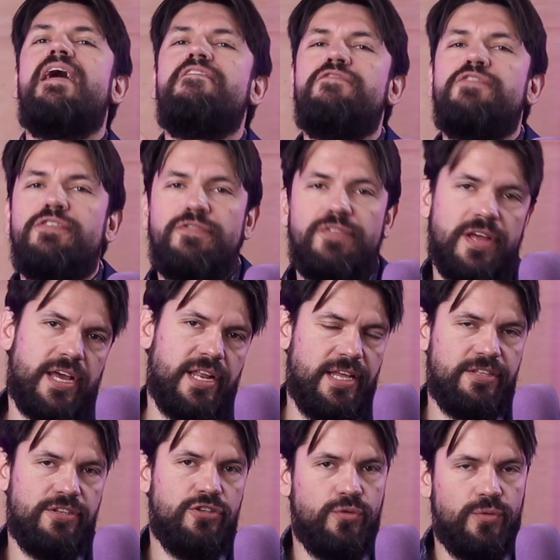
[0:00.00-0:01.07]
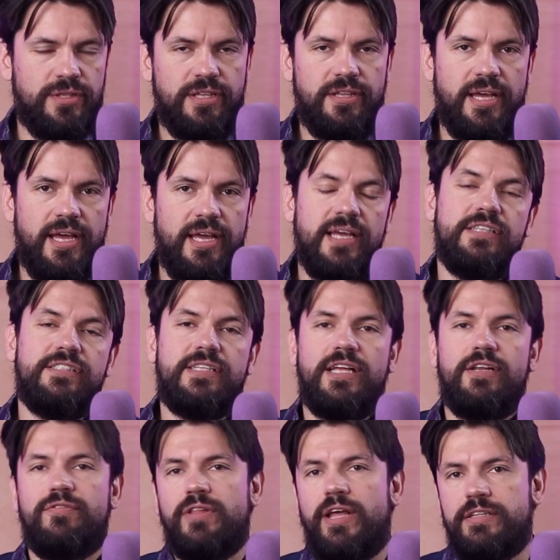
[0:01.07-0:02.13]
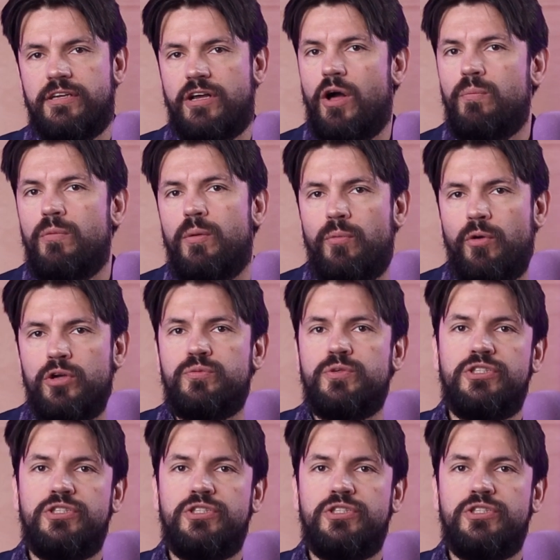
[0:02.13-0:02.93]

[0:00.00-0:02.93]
everything I need to do in the day instead of like the Kanban board,